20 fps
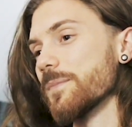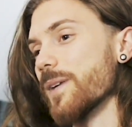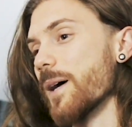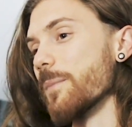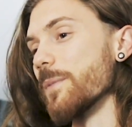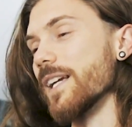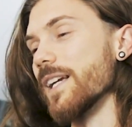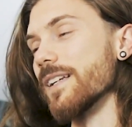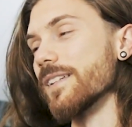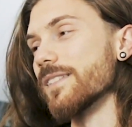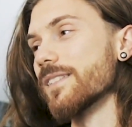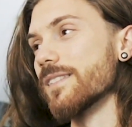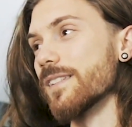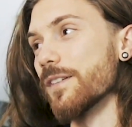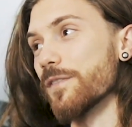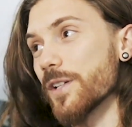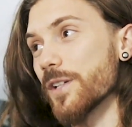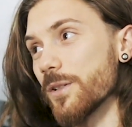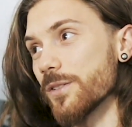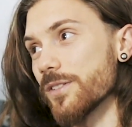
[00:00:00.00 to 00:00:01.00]
I mean, it's
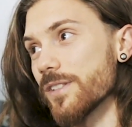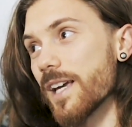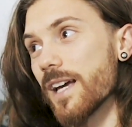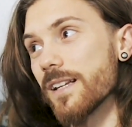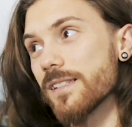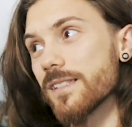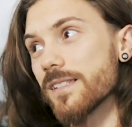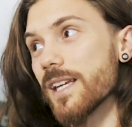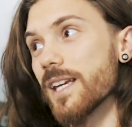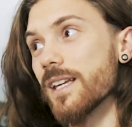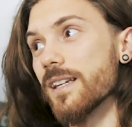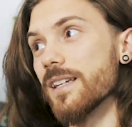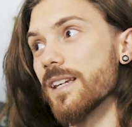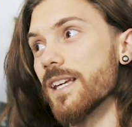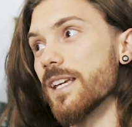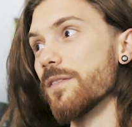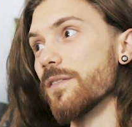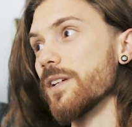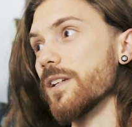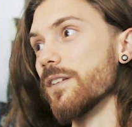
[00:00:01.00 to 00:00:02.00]
difficult to get seen.
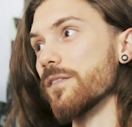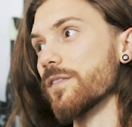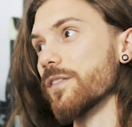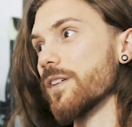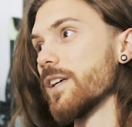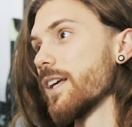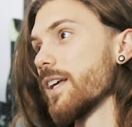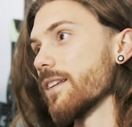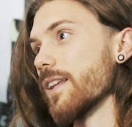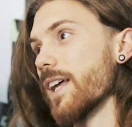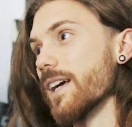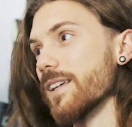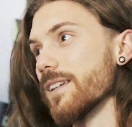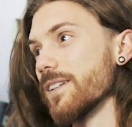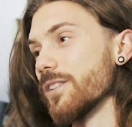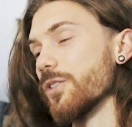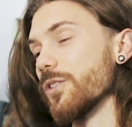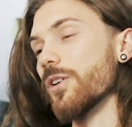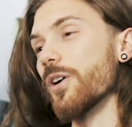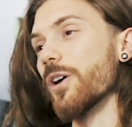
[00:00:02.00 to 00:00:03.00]
Even if, like,
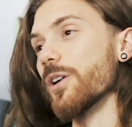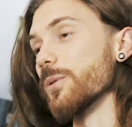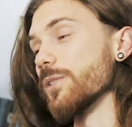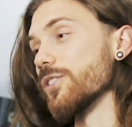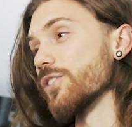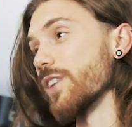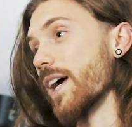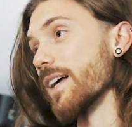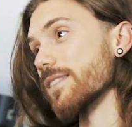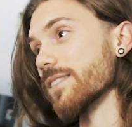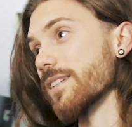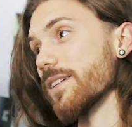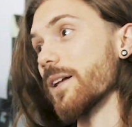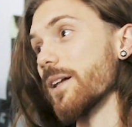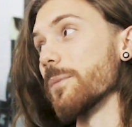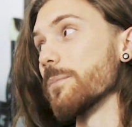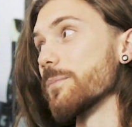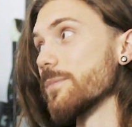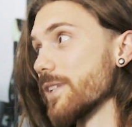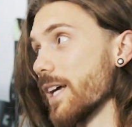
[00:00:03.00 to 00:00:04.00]
you go to a jazz
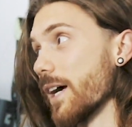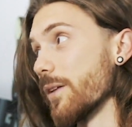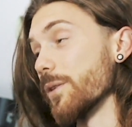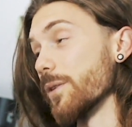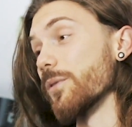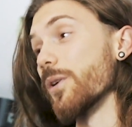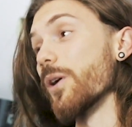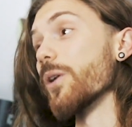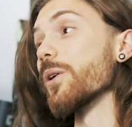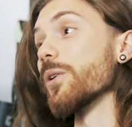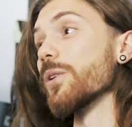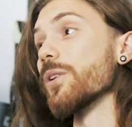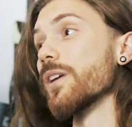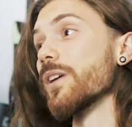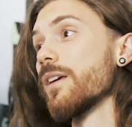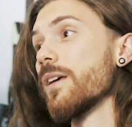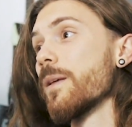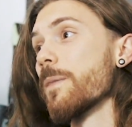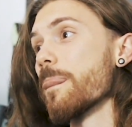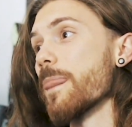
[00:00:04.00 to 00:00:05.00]
club down the road
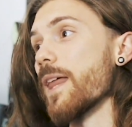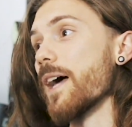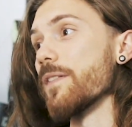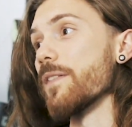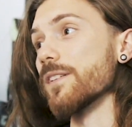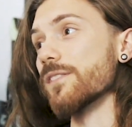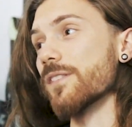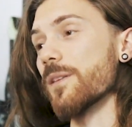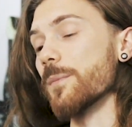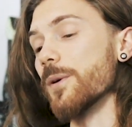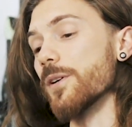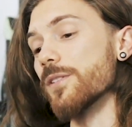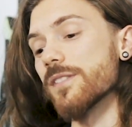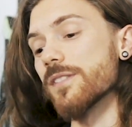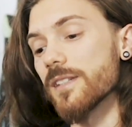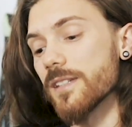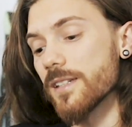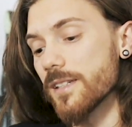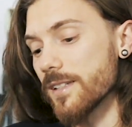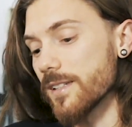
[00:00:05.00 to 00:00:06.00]
and there's the
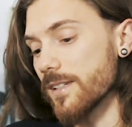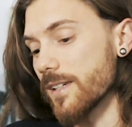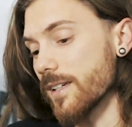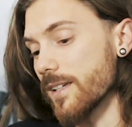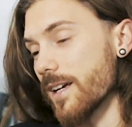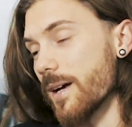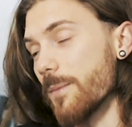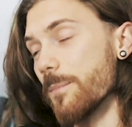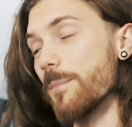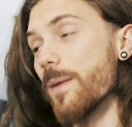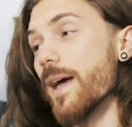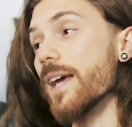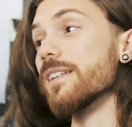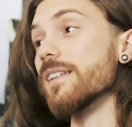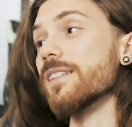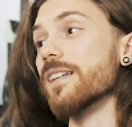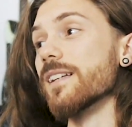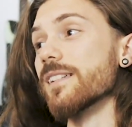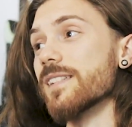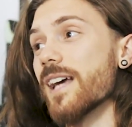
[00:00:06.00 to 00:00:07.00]
most
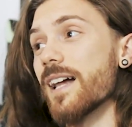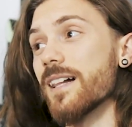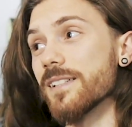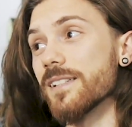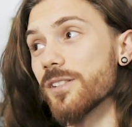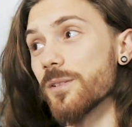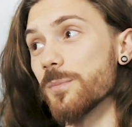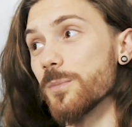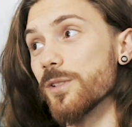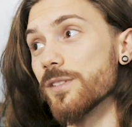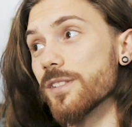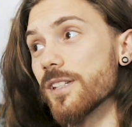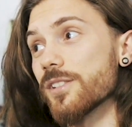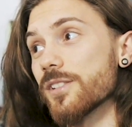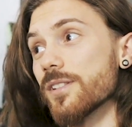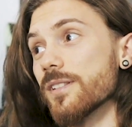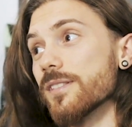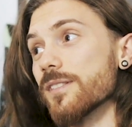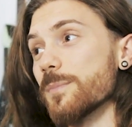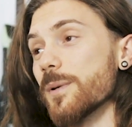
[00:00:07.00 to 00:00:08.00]
amazing talented
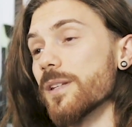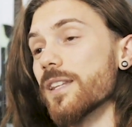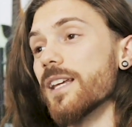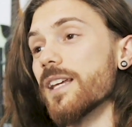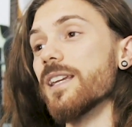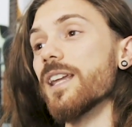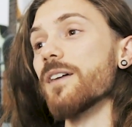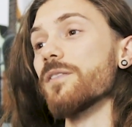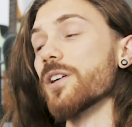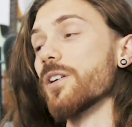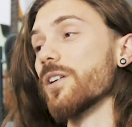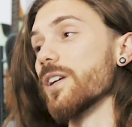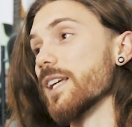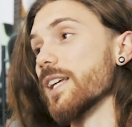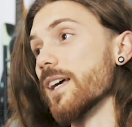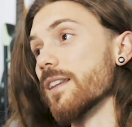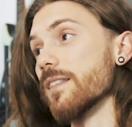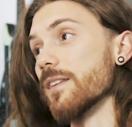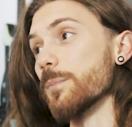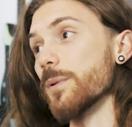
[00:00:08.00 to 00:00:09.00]
musicians, but they're never going to
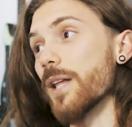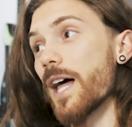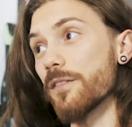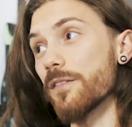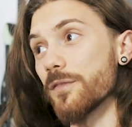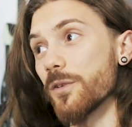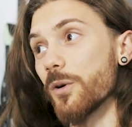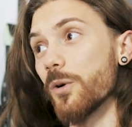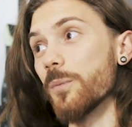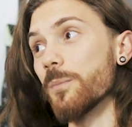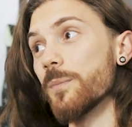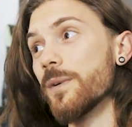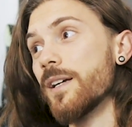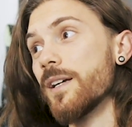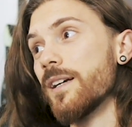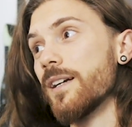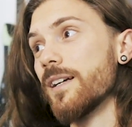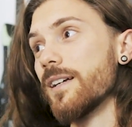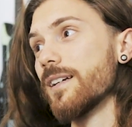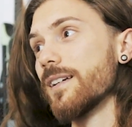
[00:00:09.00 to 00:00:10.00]
get the platform,
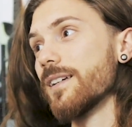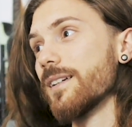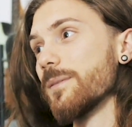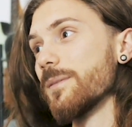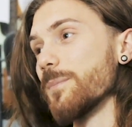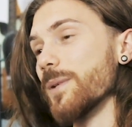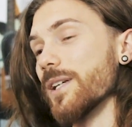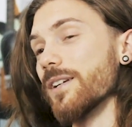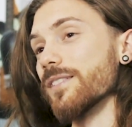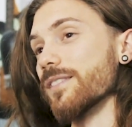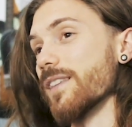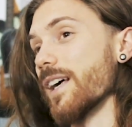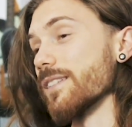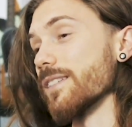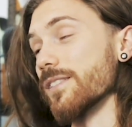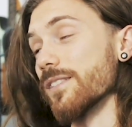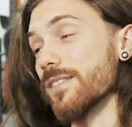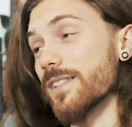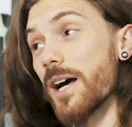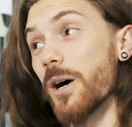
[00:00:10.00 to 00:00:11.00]
because
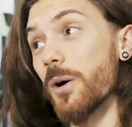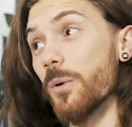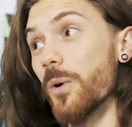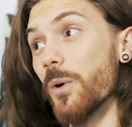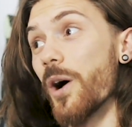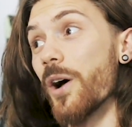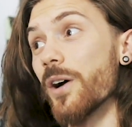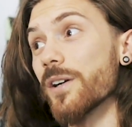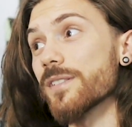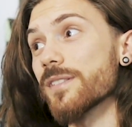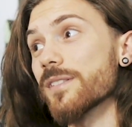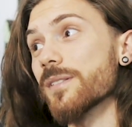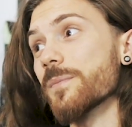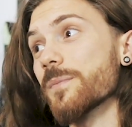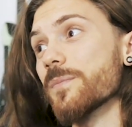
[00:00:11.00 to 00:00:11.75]
that's just how it works.